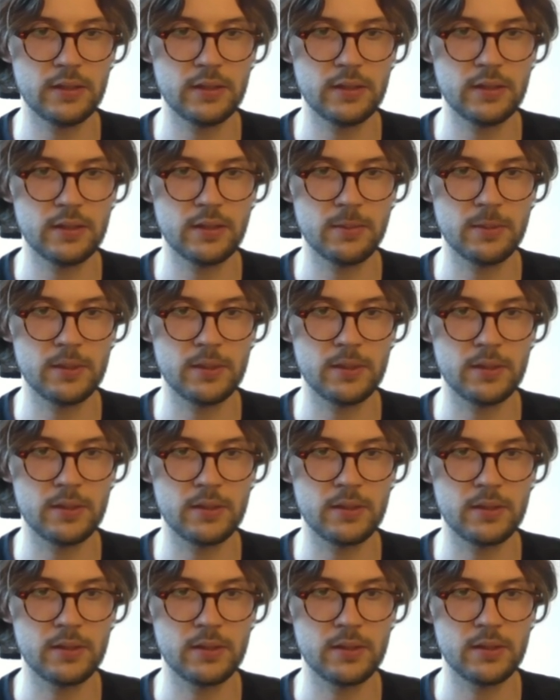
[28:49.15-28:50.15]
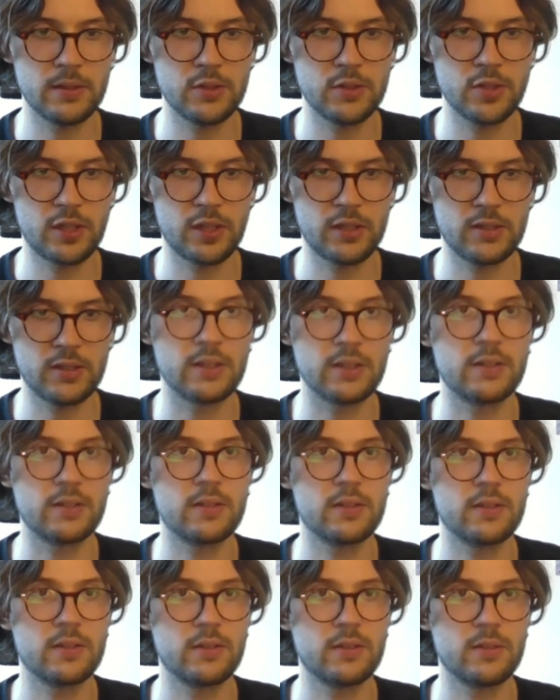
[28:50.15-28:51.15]
Let me check that
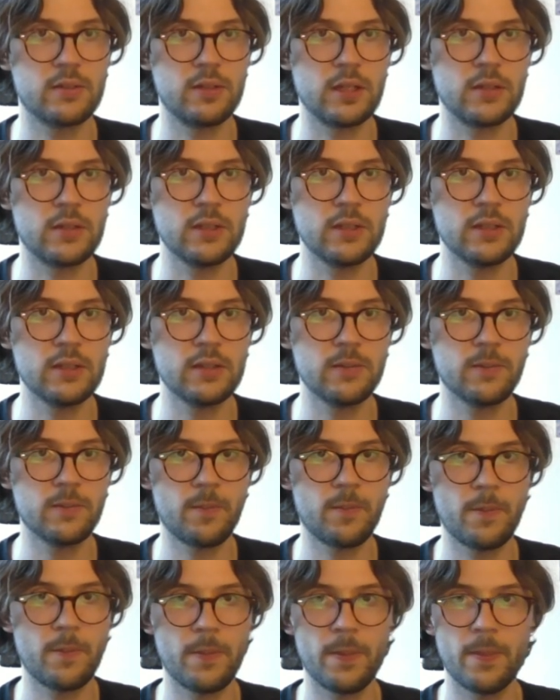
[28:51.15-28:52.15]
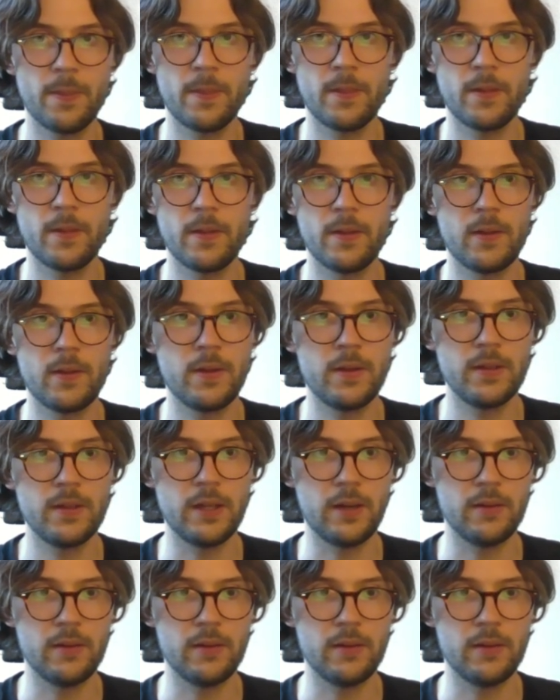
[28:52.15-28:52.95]
real quick. Yeah,